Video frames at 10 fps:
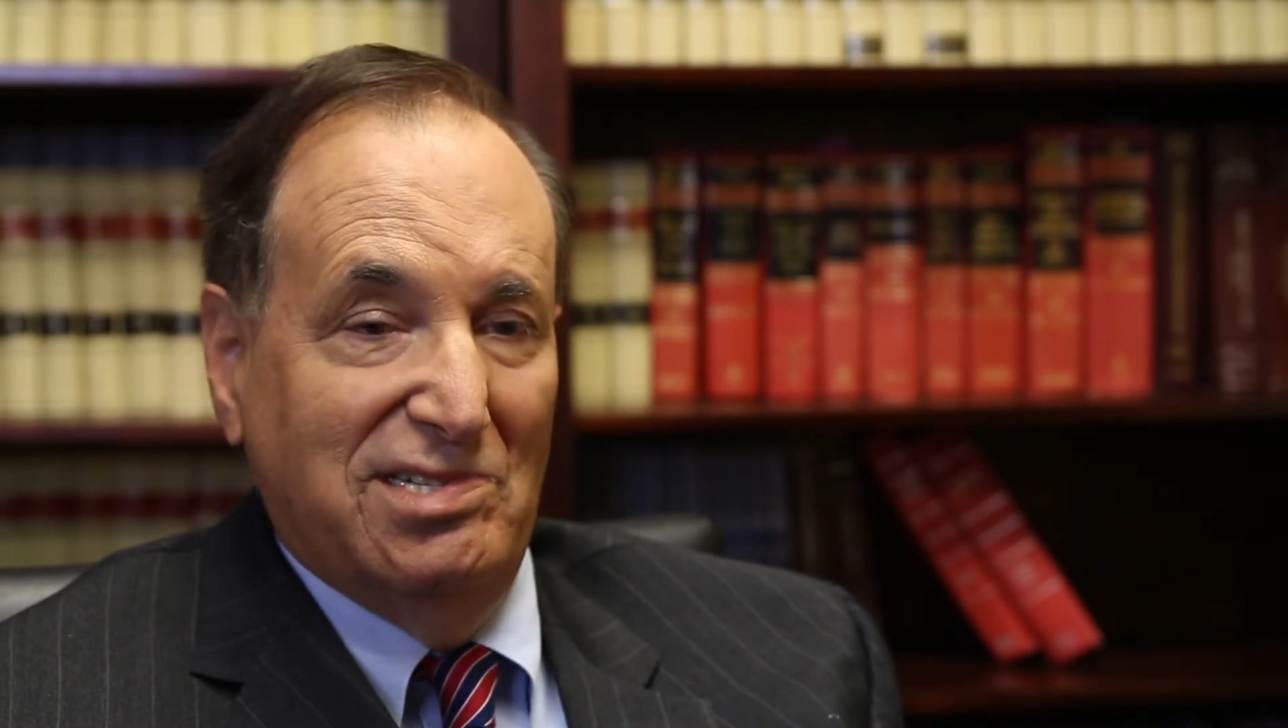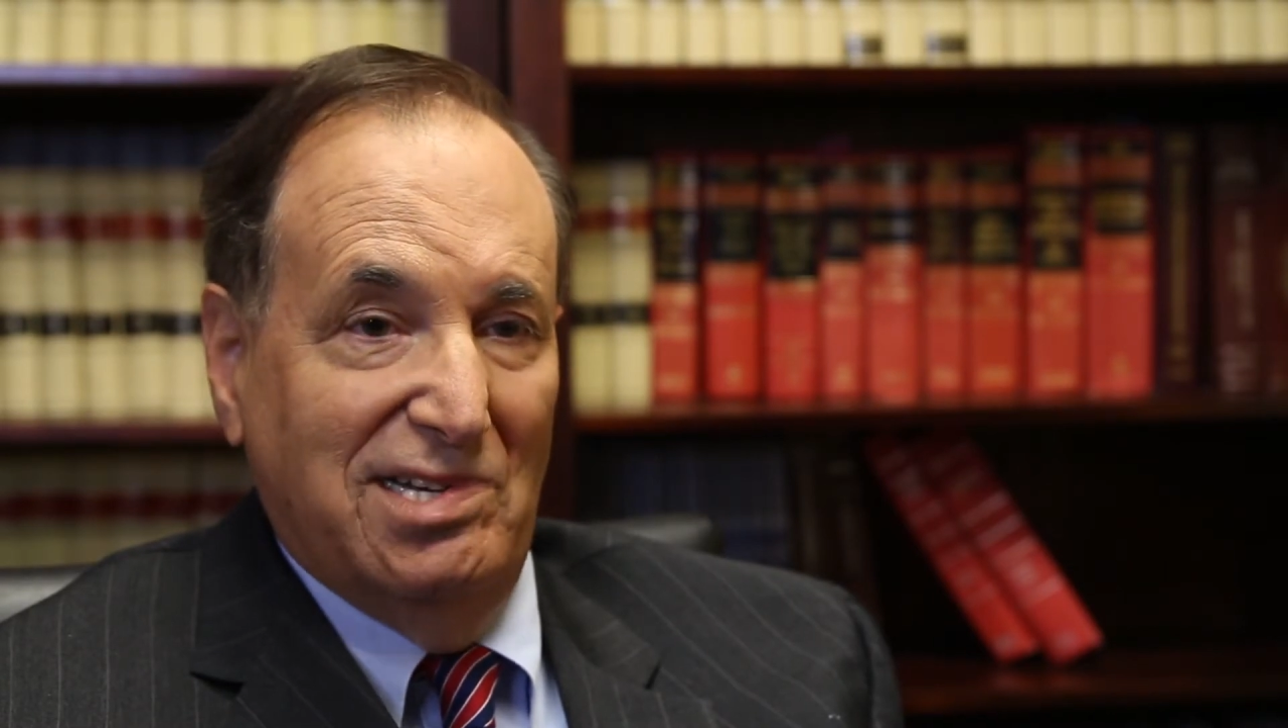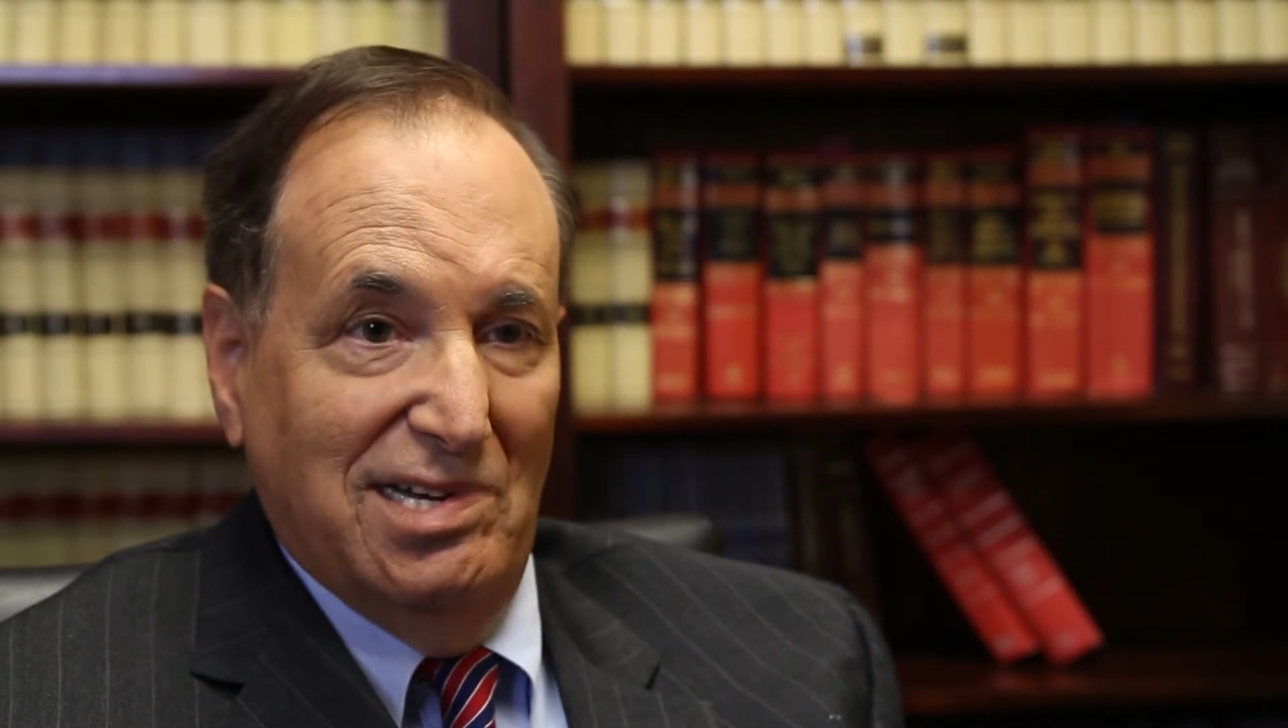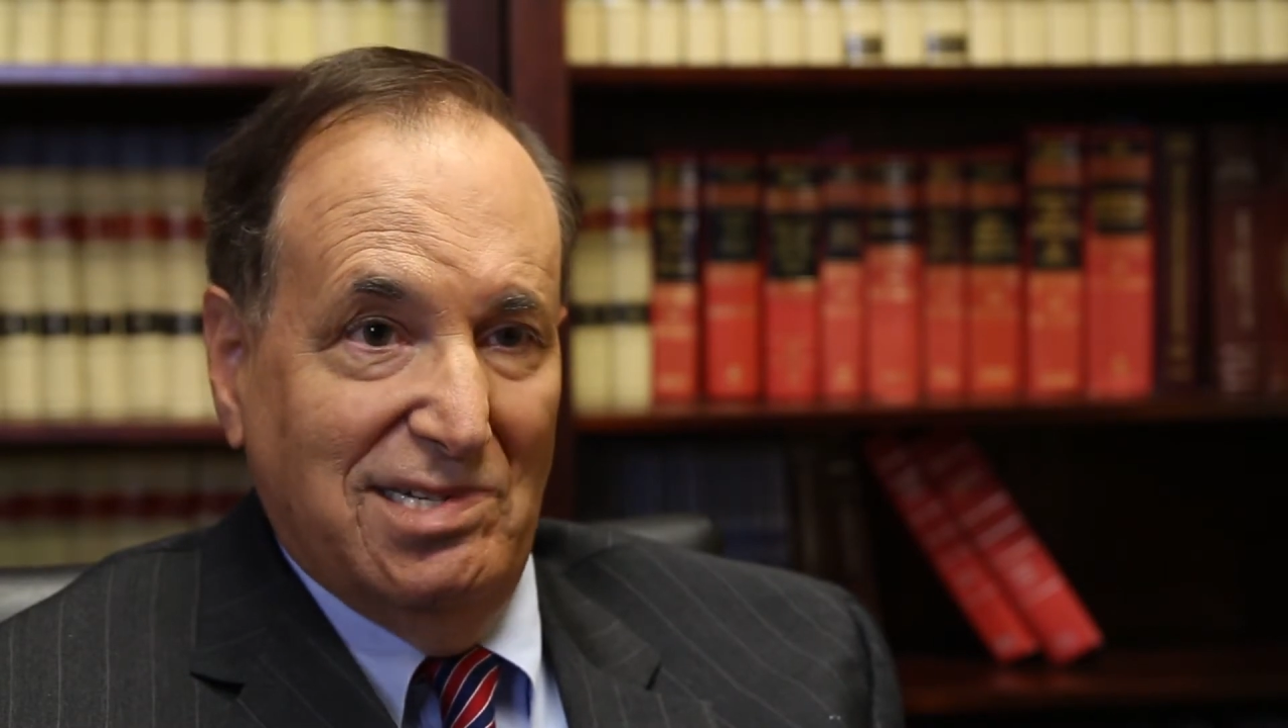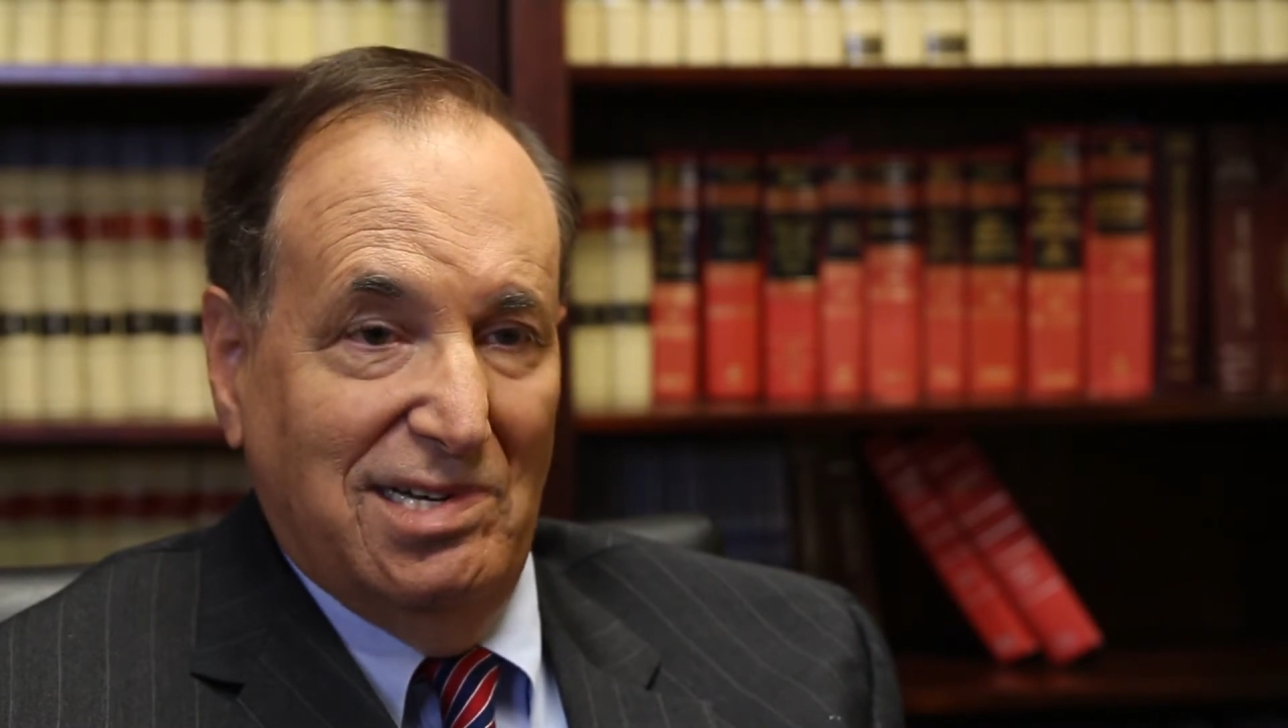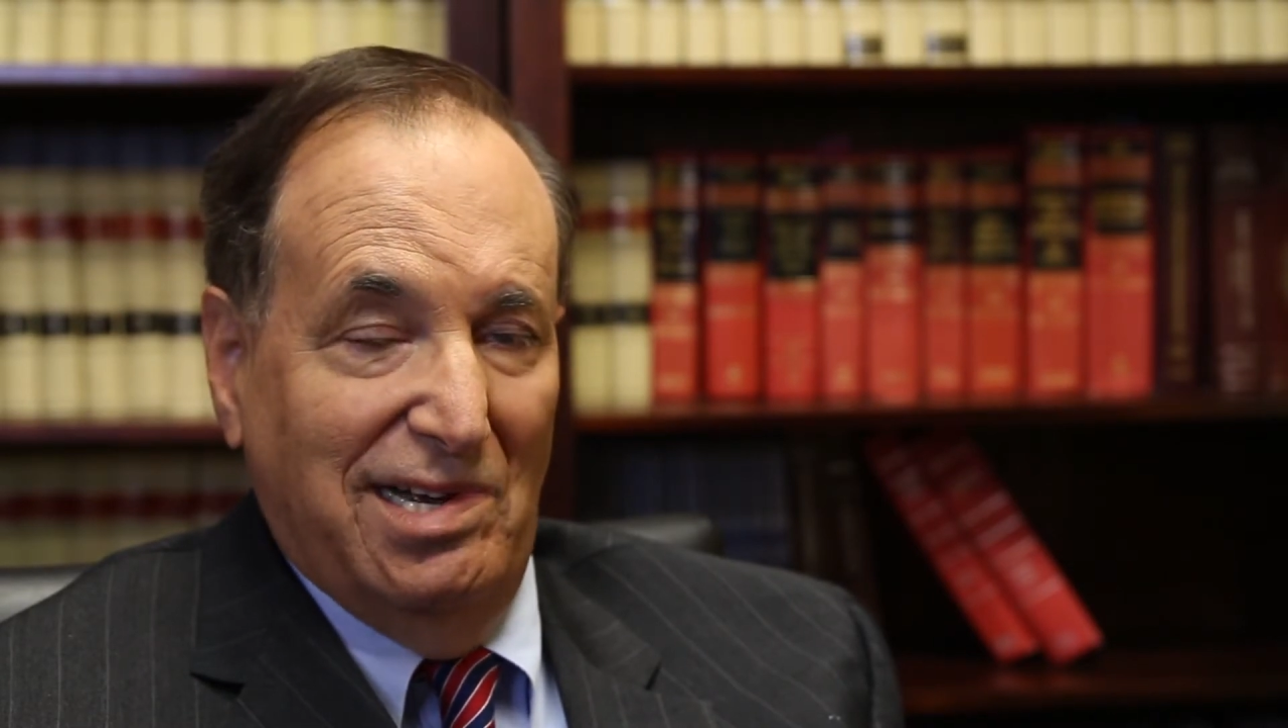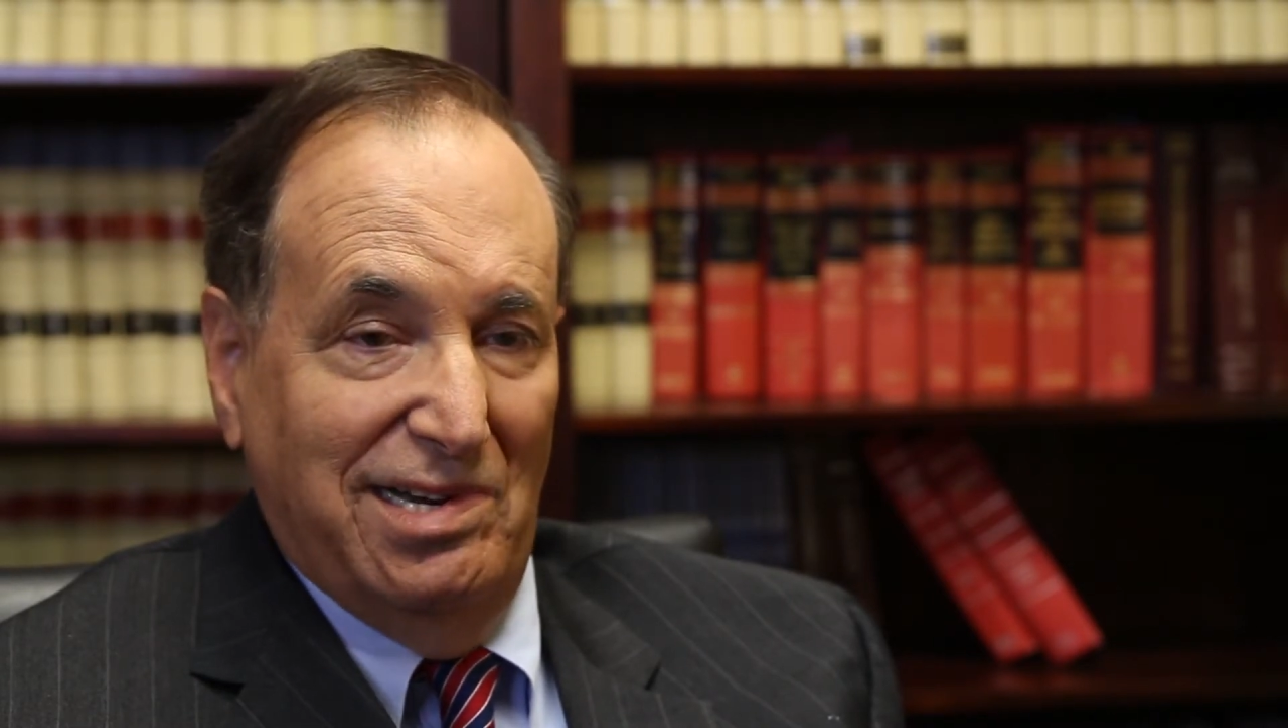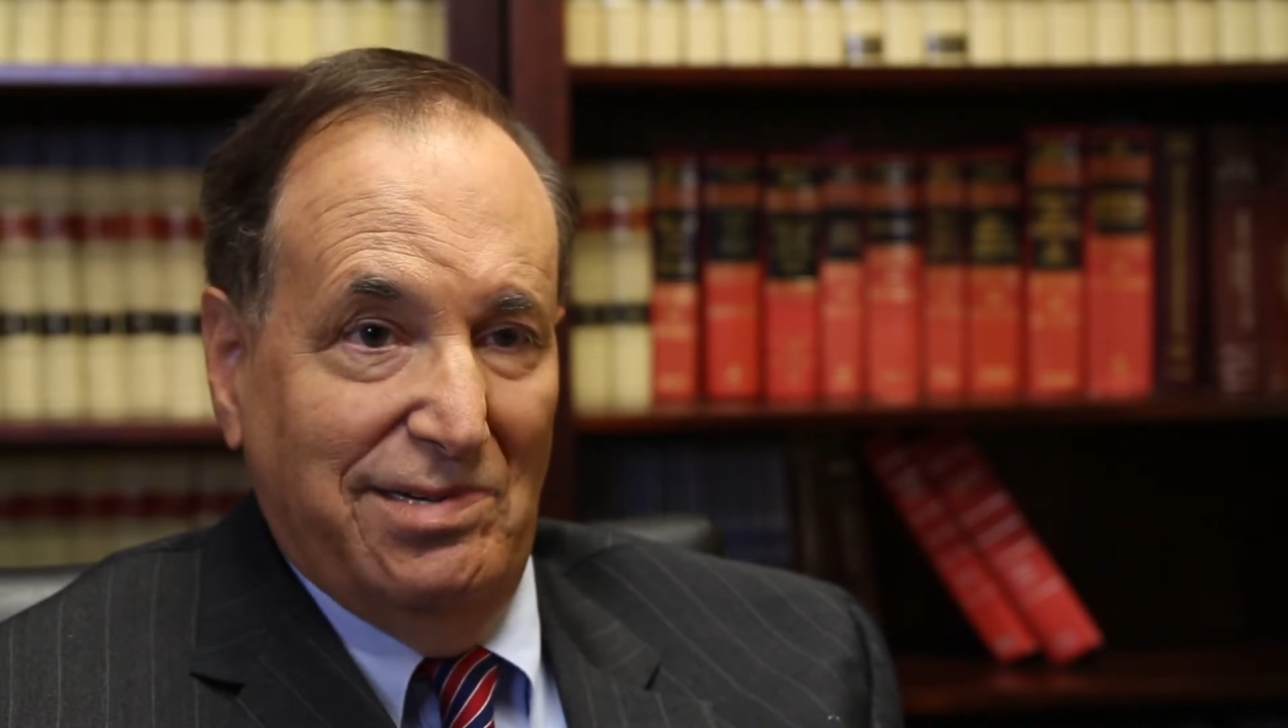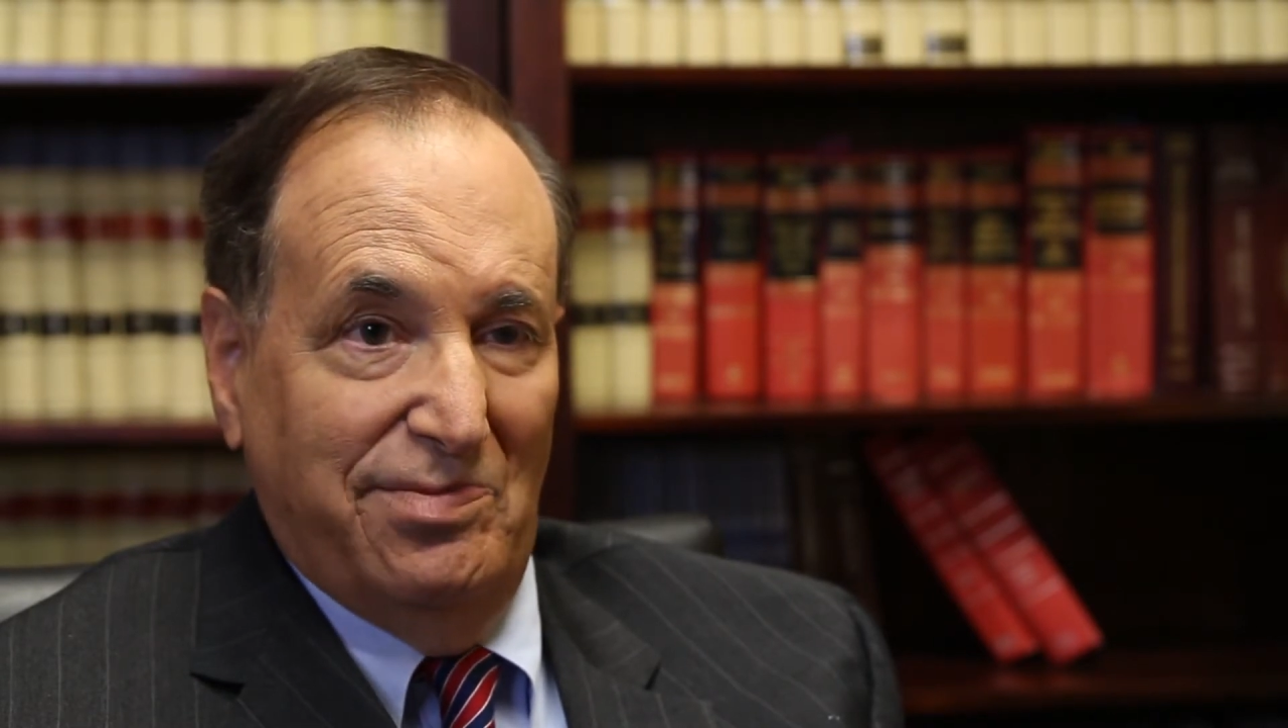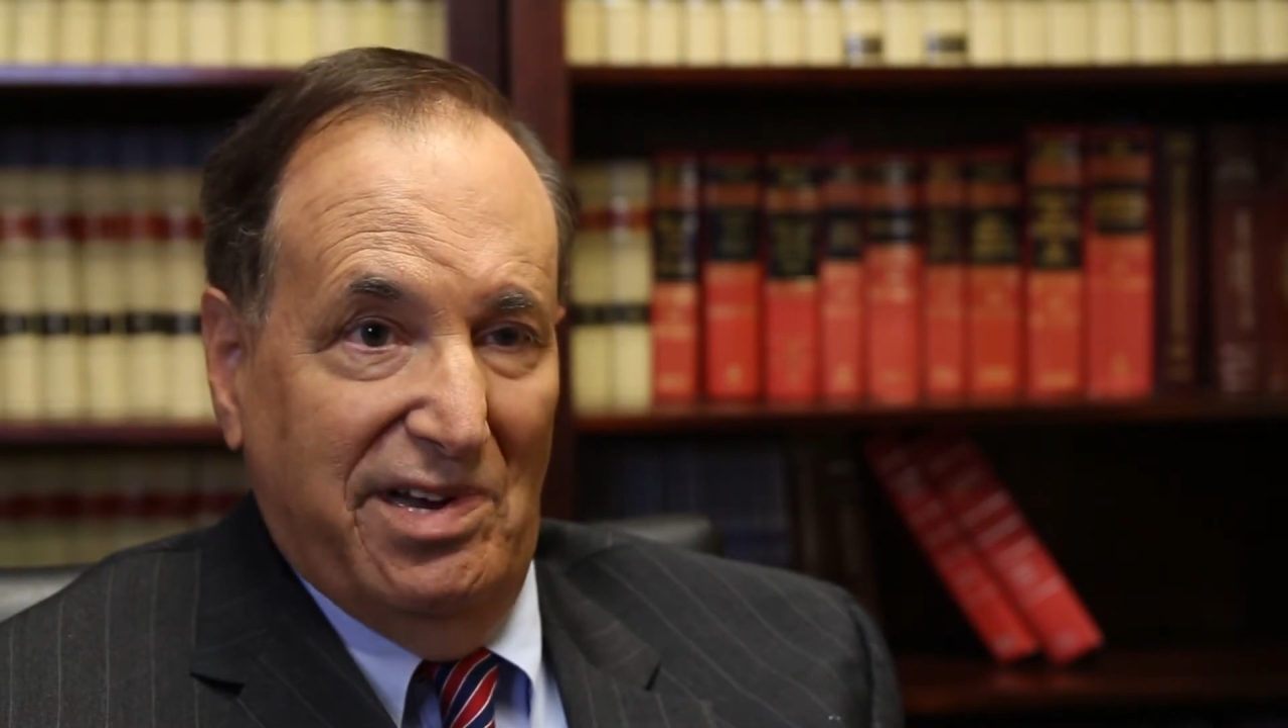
designated